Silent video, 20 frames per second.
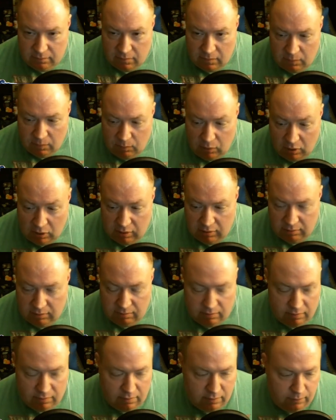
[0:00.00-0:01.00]
But
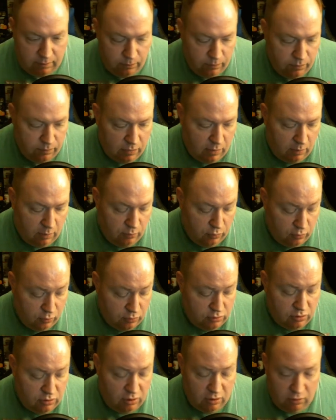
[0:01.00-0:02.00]

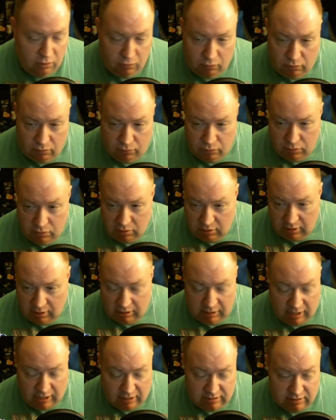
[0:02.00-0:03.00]
brutes are one of the
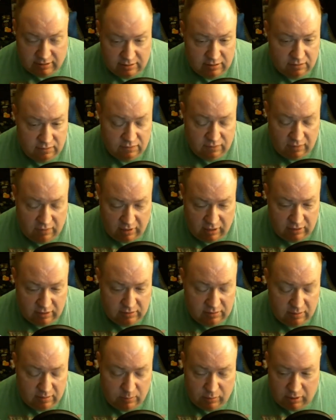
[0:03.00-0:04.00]
classes that's very
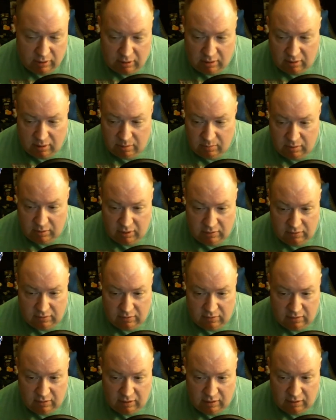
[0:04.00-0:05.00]
easy to pick up because
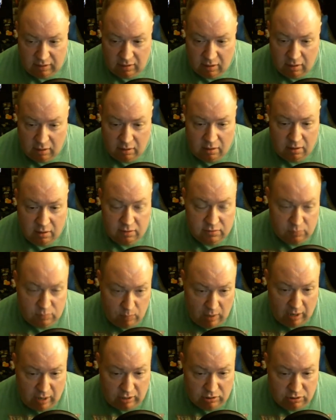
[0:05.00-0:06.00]
it's like
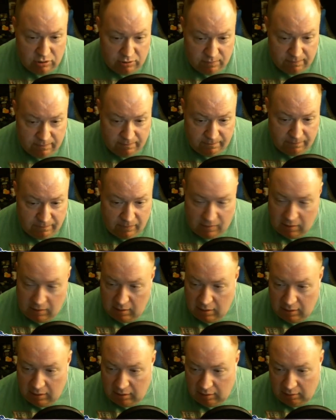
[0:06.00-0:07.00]
smash.
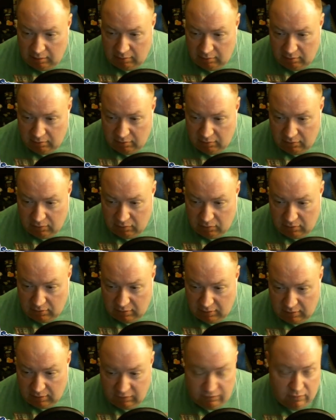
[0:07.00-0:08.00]
And so there's
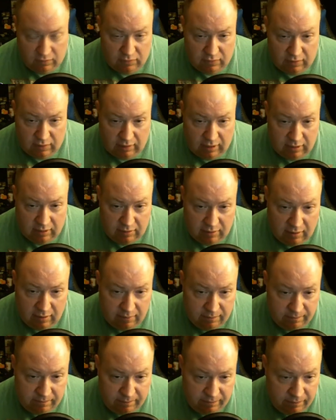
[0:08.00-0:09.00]
a lot of folks that like
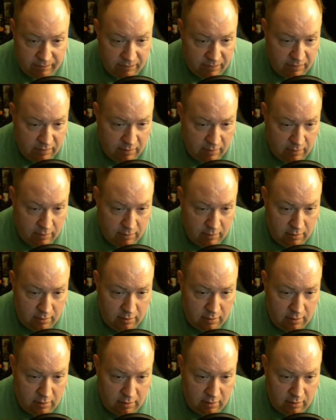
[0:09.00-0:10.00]
that.
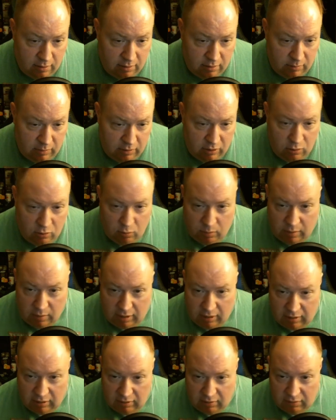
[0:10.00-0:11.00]
Let me go
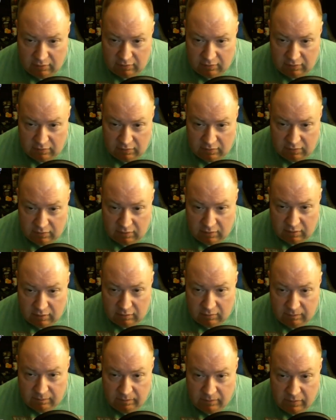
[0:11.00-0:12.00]
back here just a
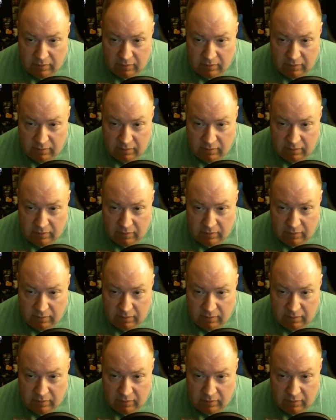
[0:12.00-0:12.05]
second.